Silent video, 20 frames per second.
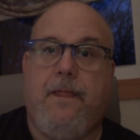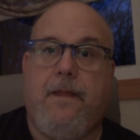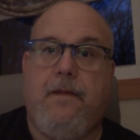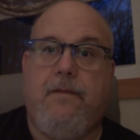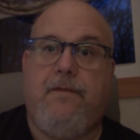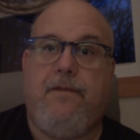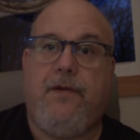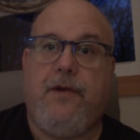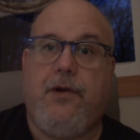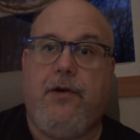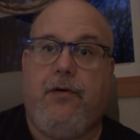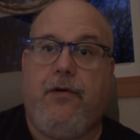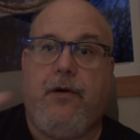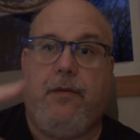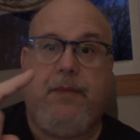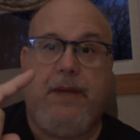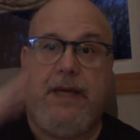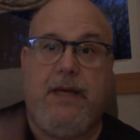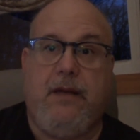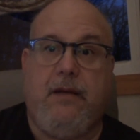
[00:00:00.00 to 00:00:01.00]
for your
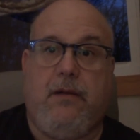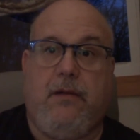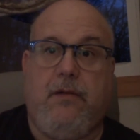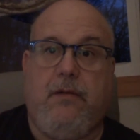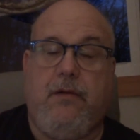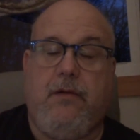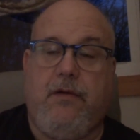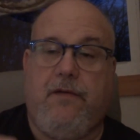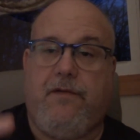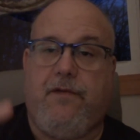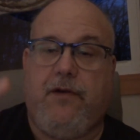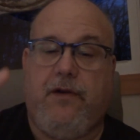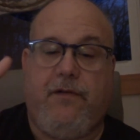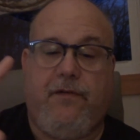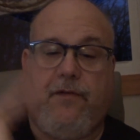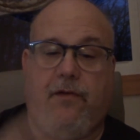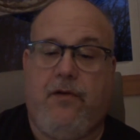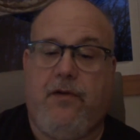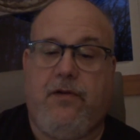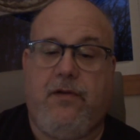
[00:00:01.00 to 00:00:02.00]
appeal, for your
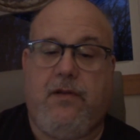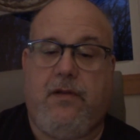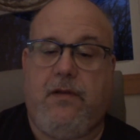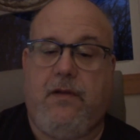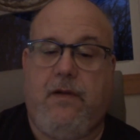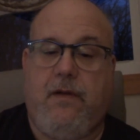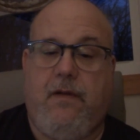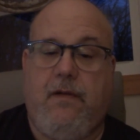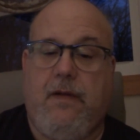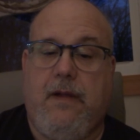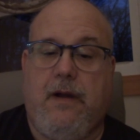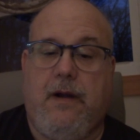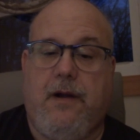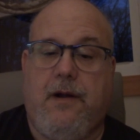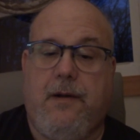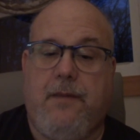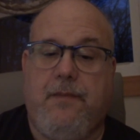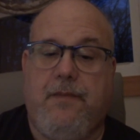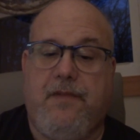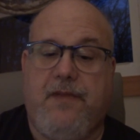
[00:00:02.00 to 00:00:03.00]
first
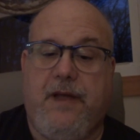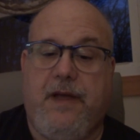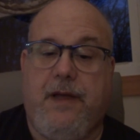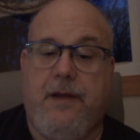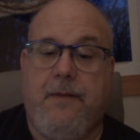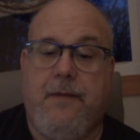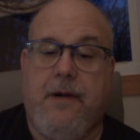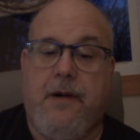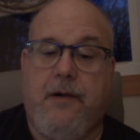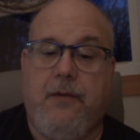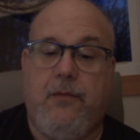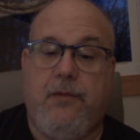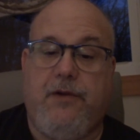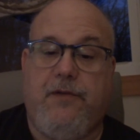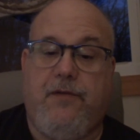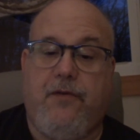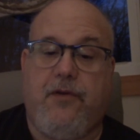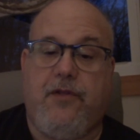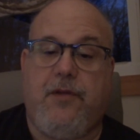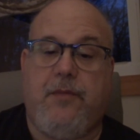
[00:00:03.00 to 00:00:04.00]
thing, when
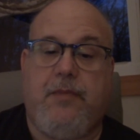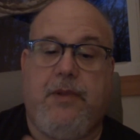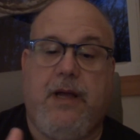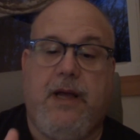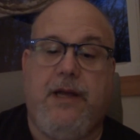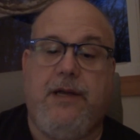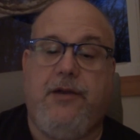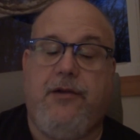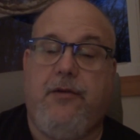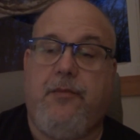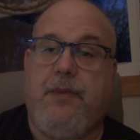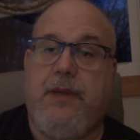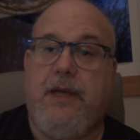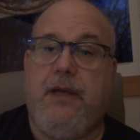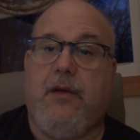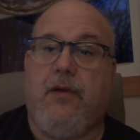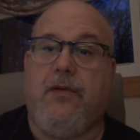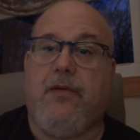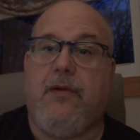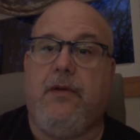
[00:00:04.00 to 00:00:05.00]
you first applied to your
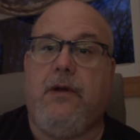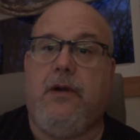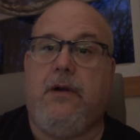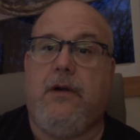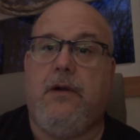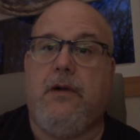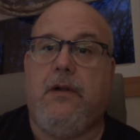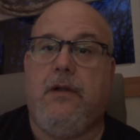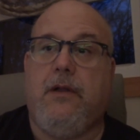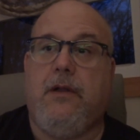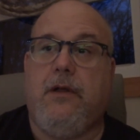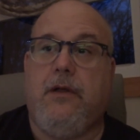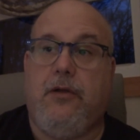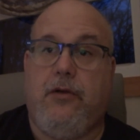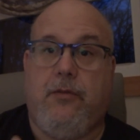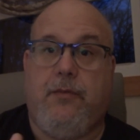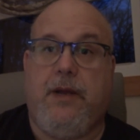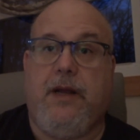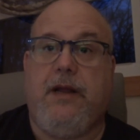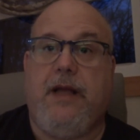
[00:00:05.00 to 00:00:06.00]
appeals,
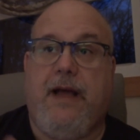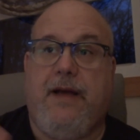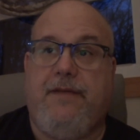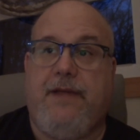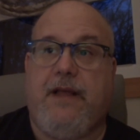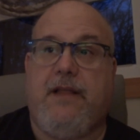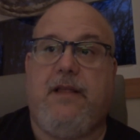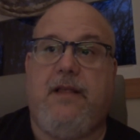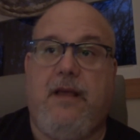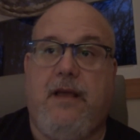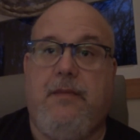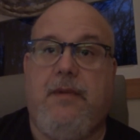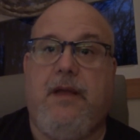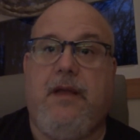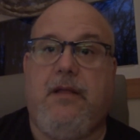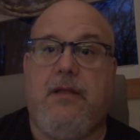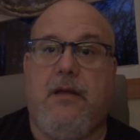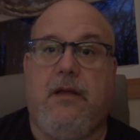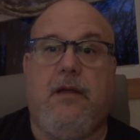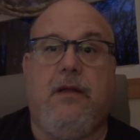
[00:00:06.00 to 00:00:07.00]
you better have that same
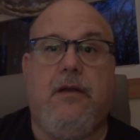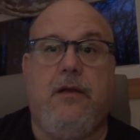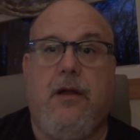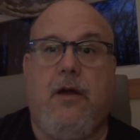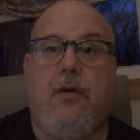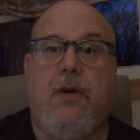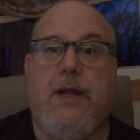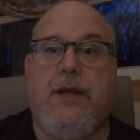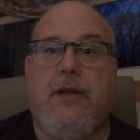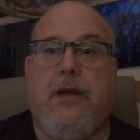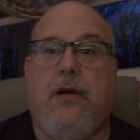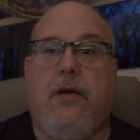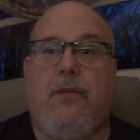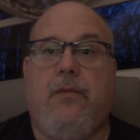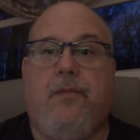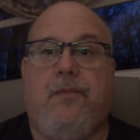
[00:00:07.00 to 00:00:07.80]
answer. No, I don't.